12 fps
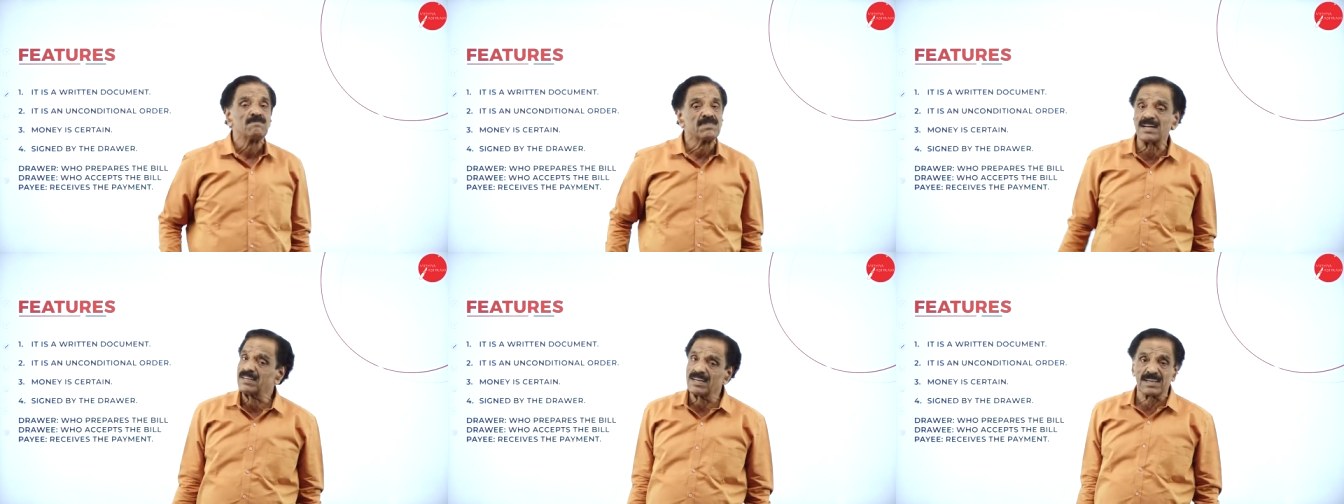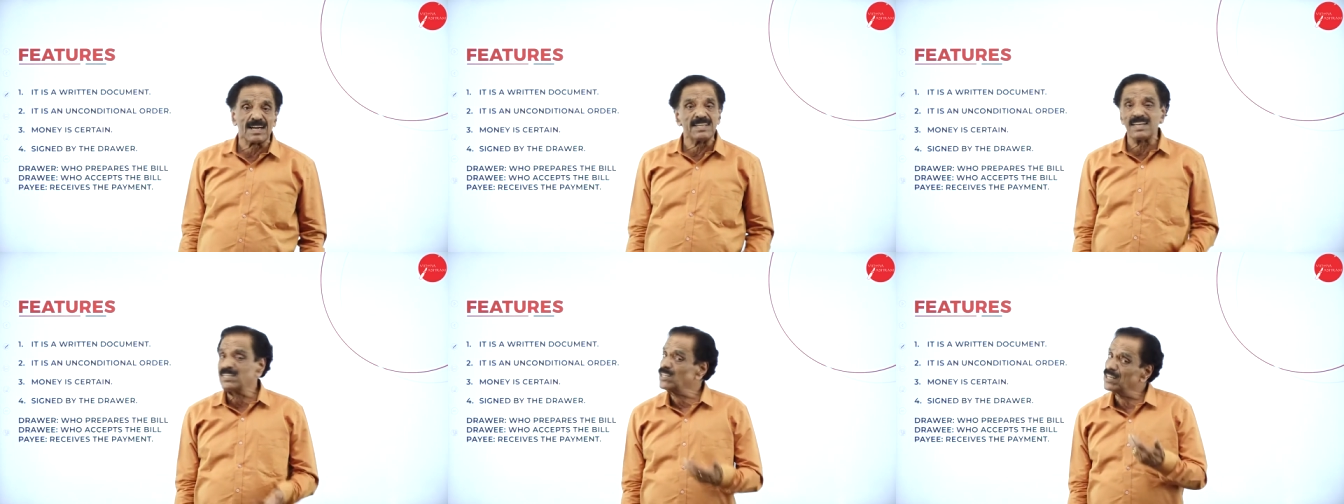That
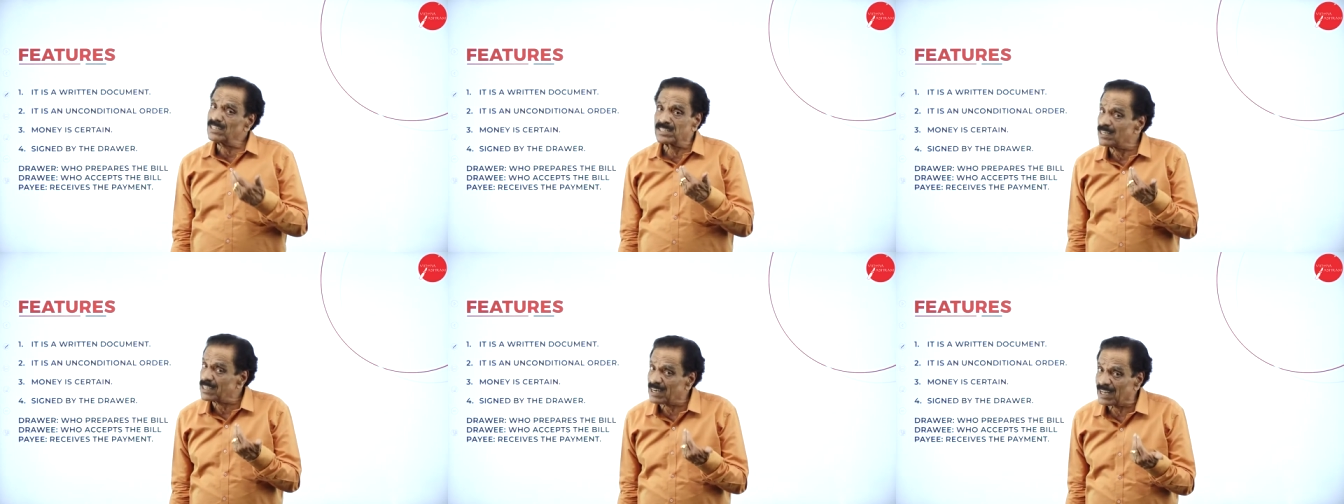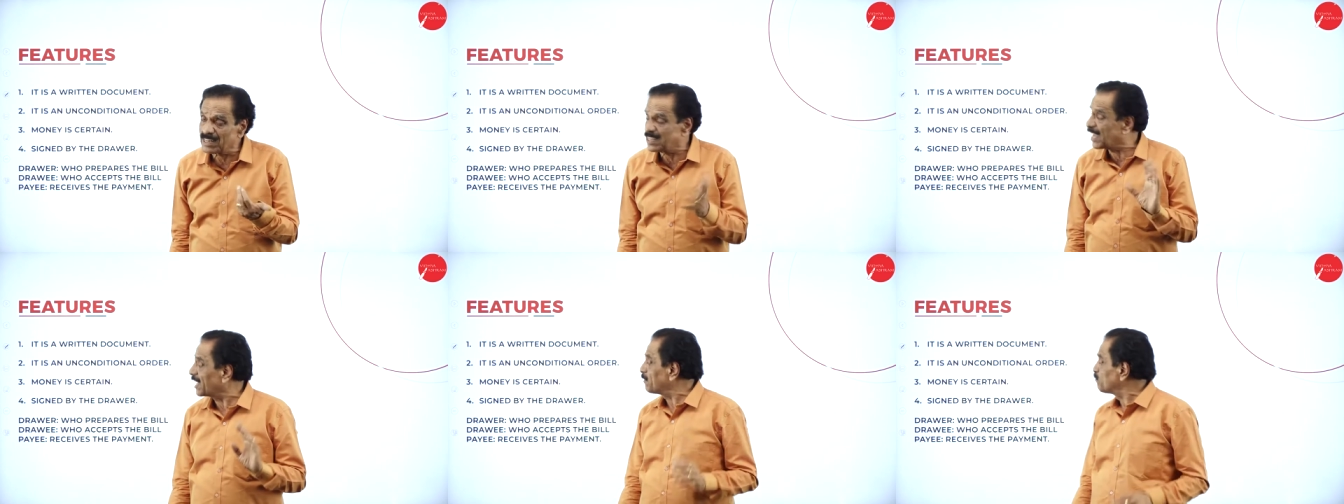condition is not at all
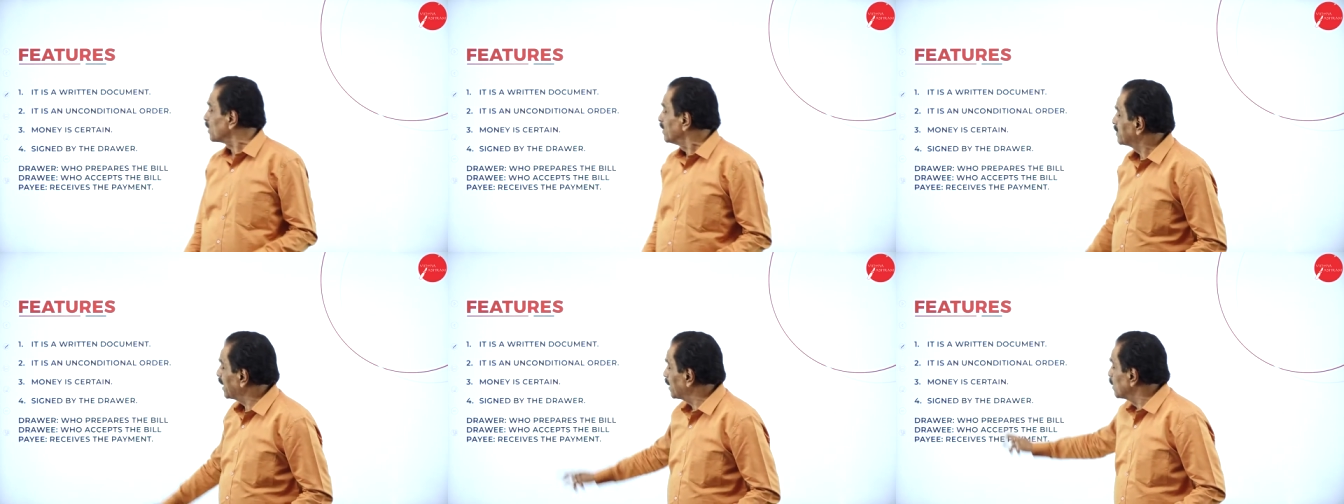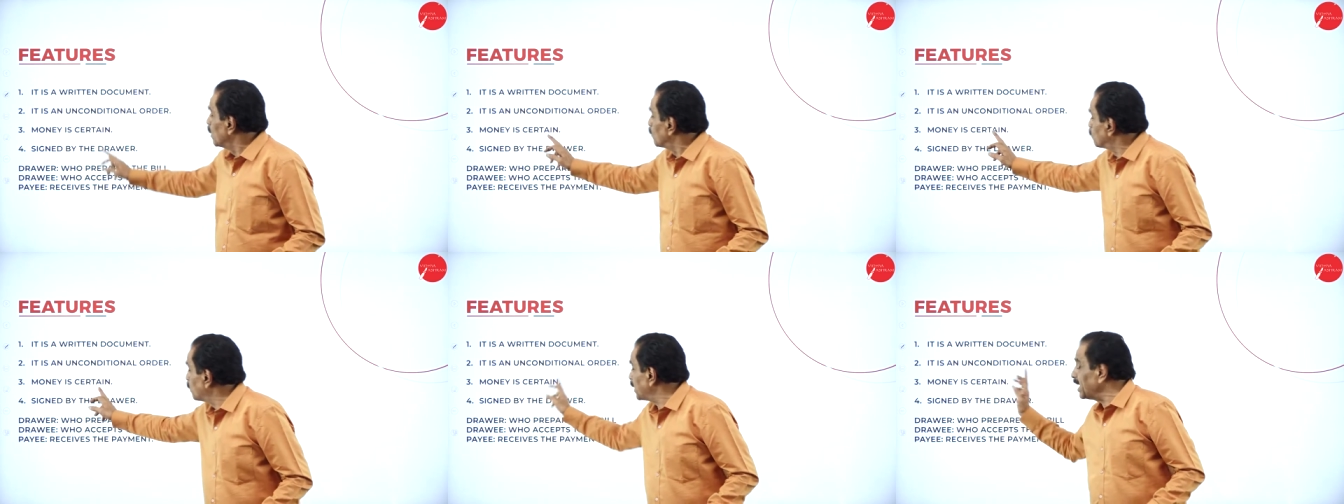there. Then
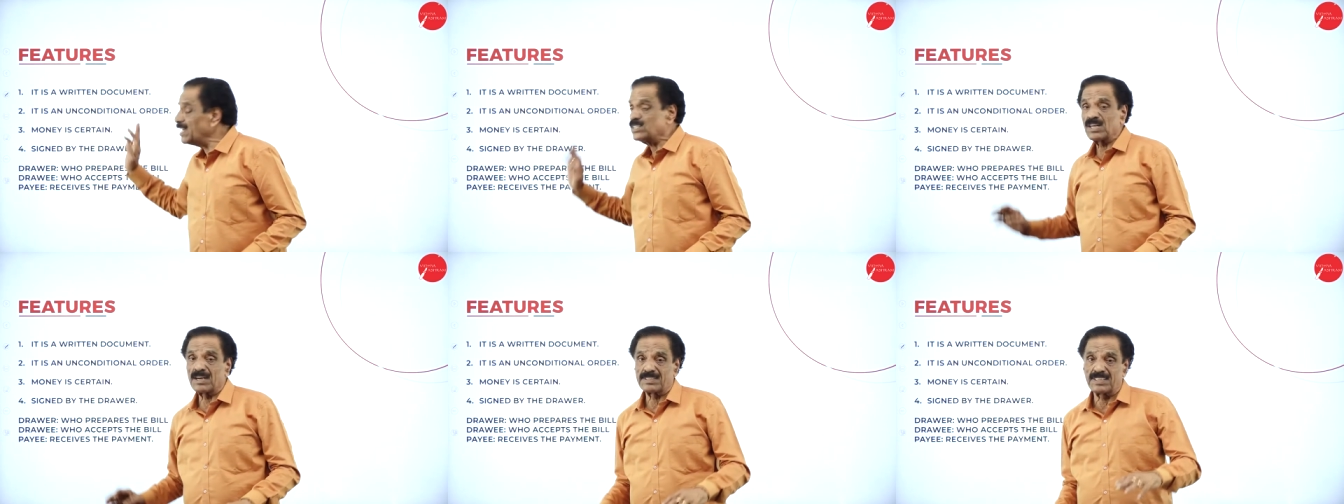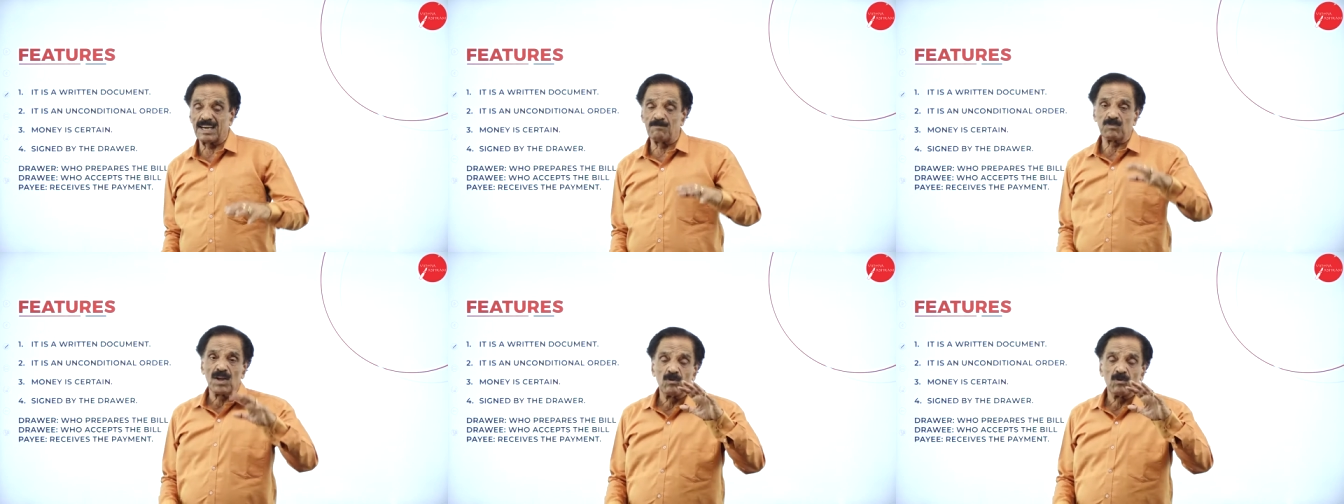money is certain.